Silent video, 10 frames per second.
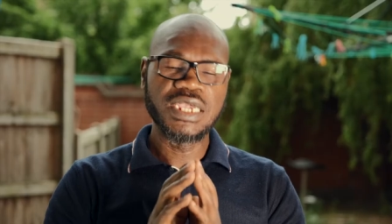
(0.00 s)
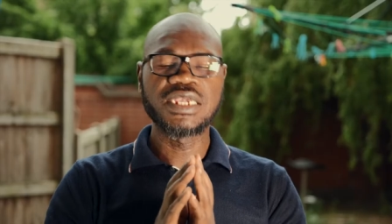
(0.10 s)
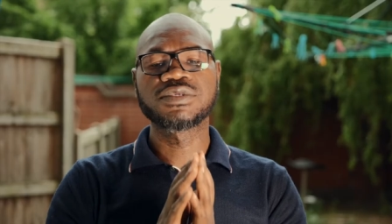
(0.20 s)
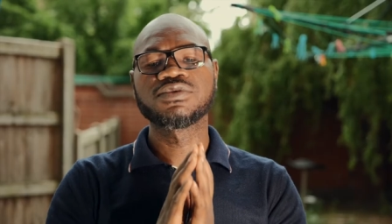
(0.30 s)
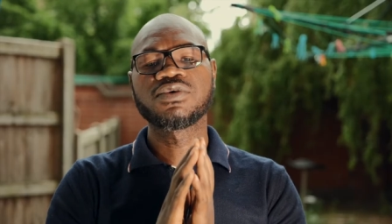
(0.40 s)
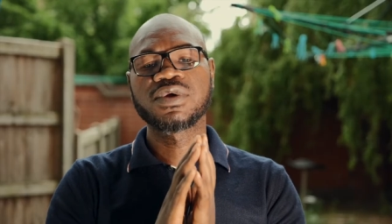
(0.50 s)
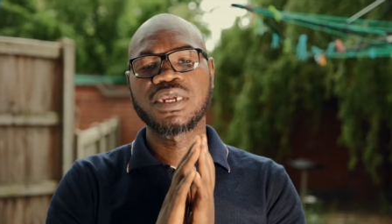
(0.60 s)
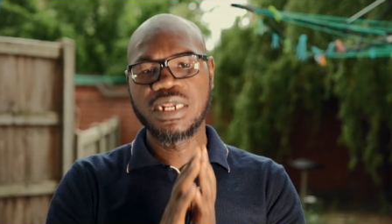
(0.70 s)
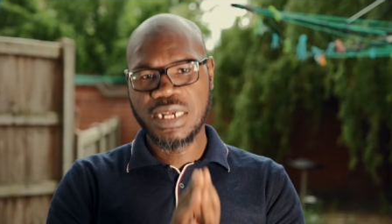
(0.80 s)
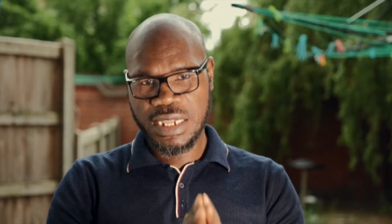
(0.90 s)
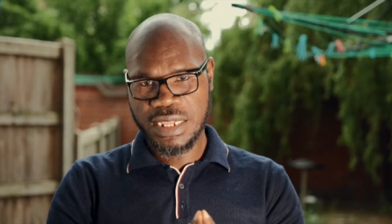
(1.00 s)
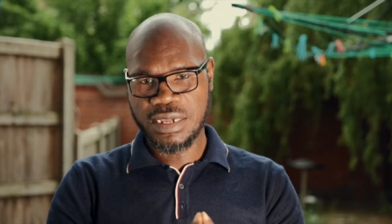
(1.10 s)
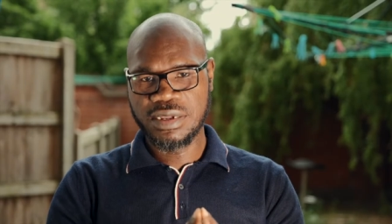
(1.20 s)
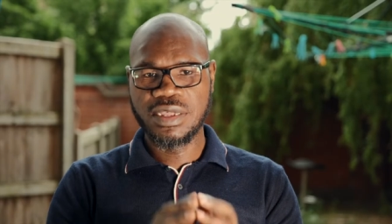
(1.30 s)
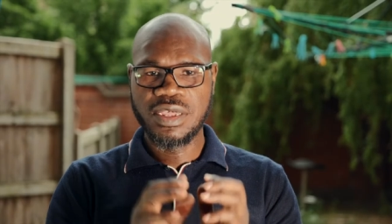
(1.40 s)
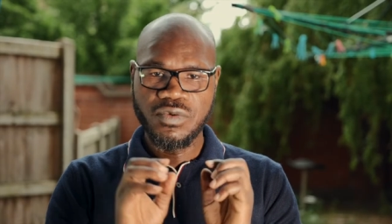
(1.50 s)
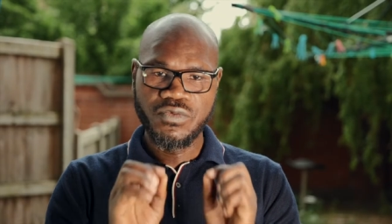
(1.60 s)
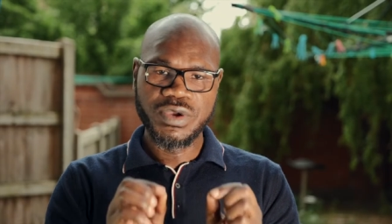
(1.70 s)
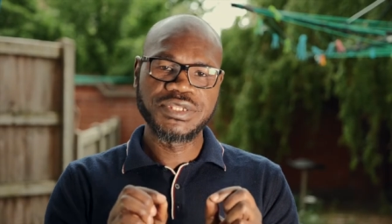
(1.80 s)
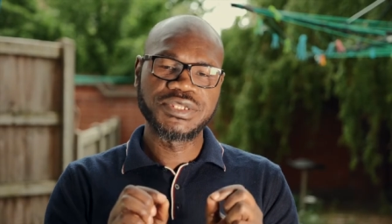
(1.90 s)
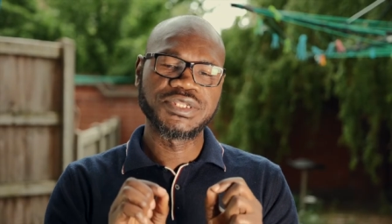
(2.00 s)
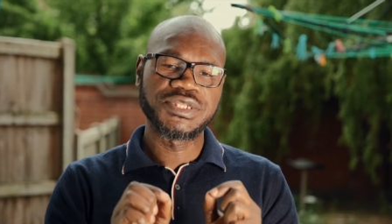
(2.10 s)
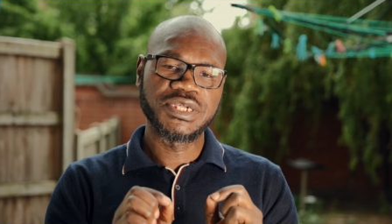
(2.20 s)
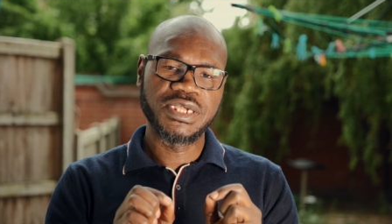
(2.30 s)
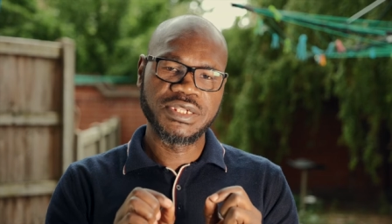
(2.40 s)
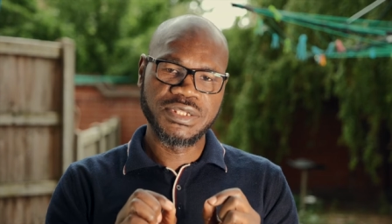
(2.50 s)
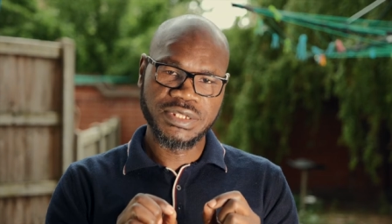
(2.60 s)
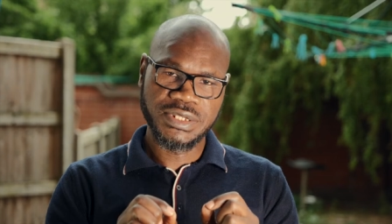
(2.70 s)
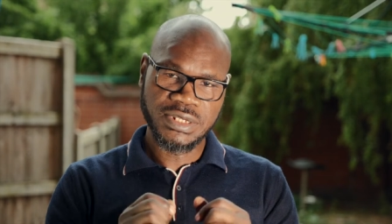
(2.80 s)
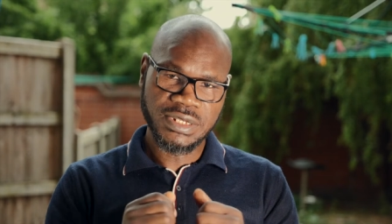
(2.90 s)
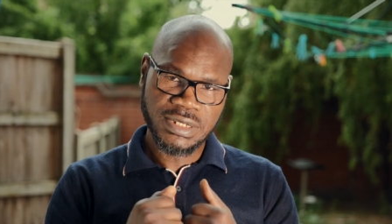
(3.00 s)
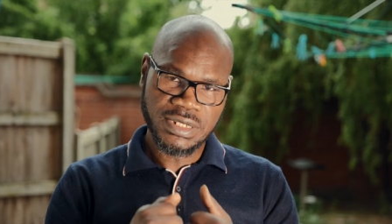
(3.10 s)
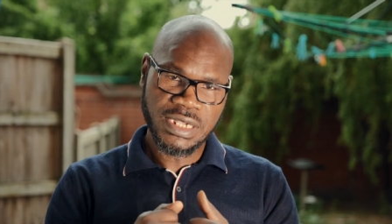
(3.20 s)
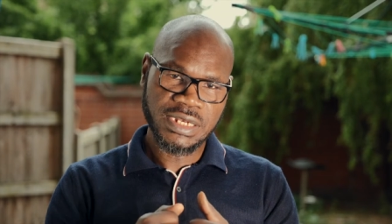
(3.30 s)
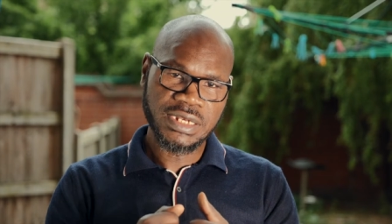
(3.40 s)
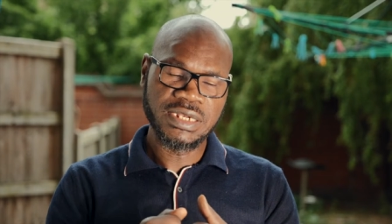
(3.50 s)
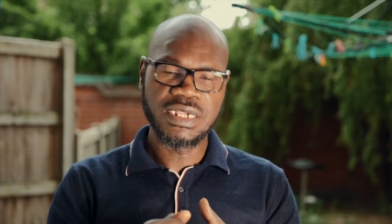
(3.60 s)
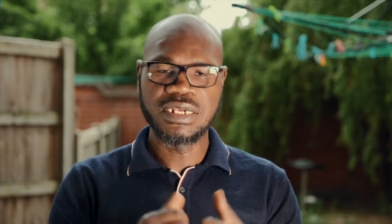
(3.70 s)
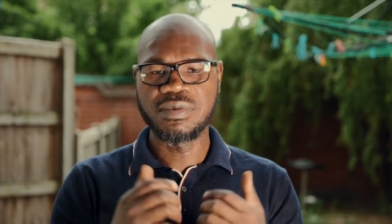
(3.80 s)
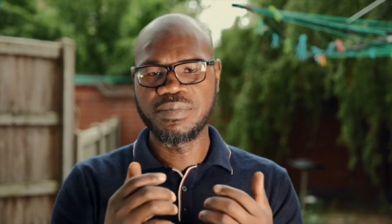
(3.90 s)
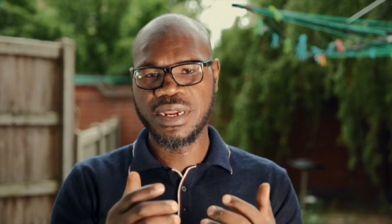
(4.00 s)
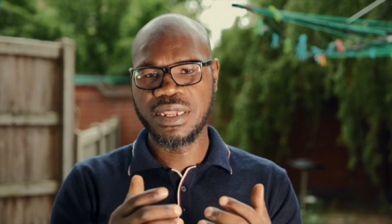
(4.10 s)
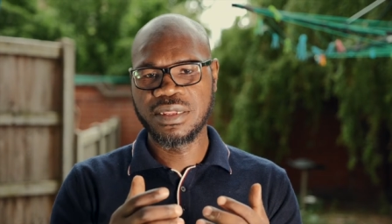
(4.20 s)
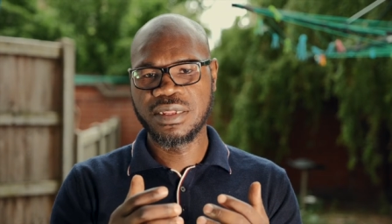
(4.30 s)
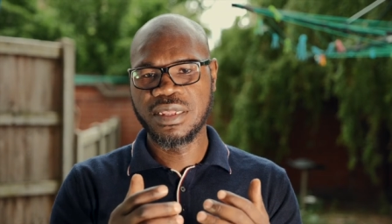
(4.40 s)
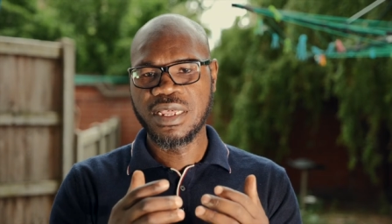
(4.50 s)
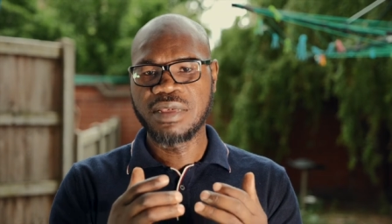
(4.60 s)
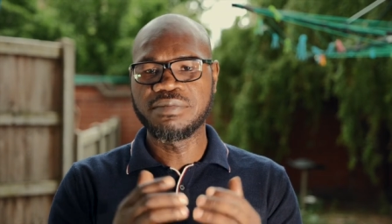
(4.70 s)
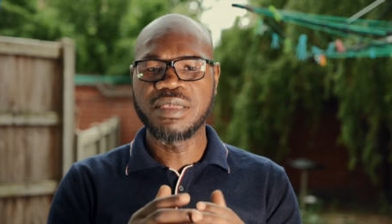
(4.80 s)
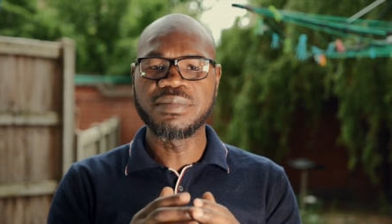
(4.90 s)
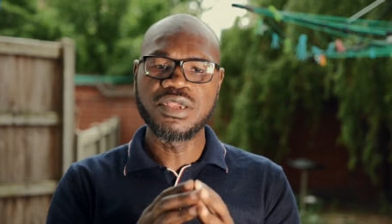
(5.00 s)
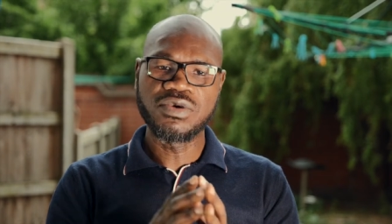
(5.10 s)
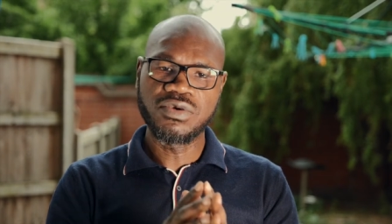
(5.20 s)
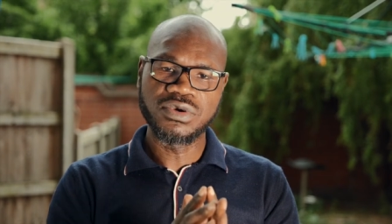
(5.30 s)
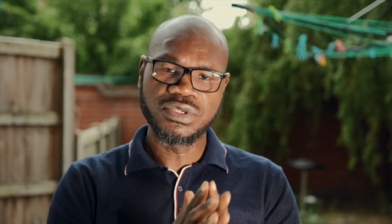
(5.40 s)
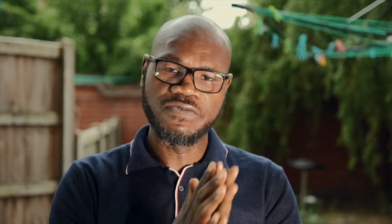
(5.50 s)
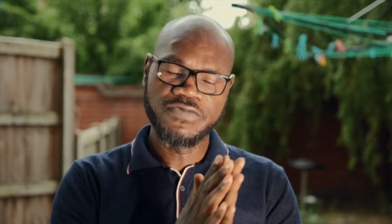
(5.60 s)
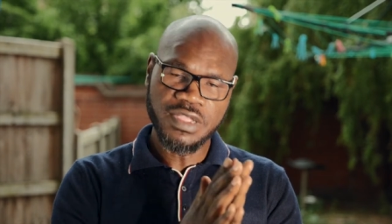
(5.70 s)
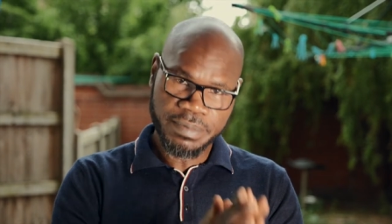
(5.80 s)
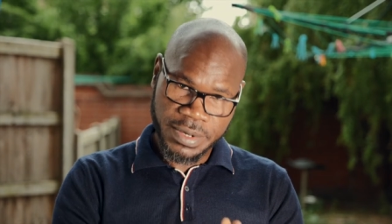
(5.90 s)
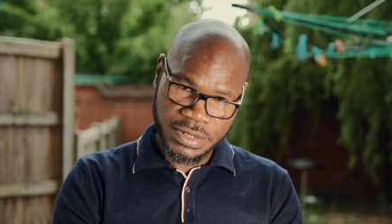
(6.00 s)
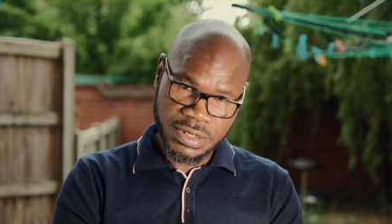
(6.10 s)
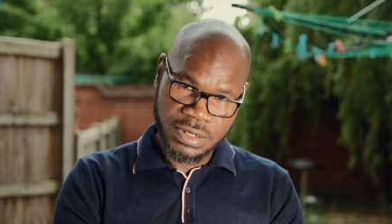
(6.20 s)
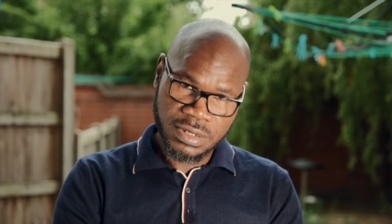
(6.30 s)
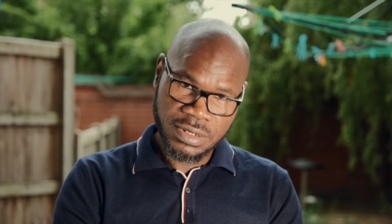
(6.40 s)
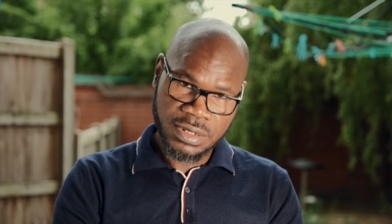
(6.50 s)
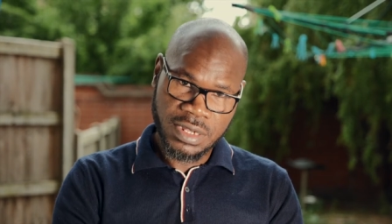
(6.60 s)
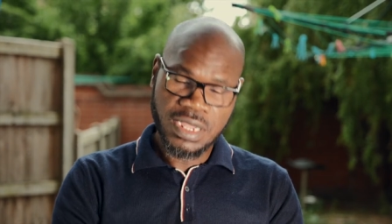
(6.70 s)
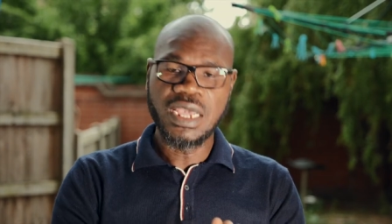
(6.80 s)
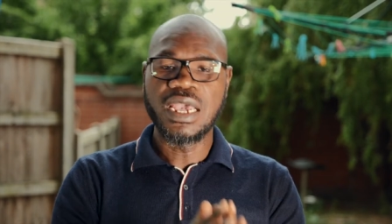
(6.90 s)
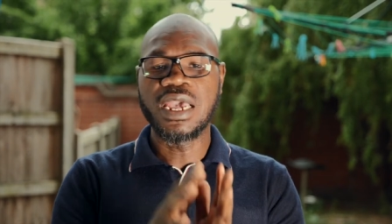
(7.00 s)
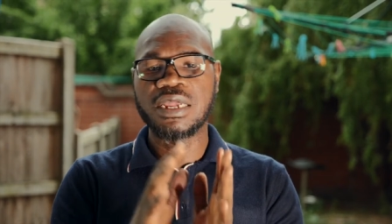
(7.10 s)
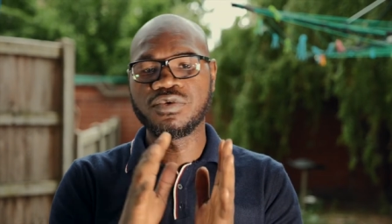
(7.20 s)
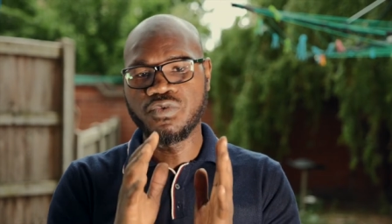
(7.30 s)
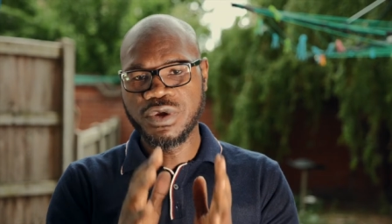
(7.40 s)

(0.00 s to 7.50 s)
It is not clear which changes seen in the brain may be the cause of depression and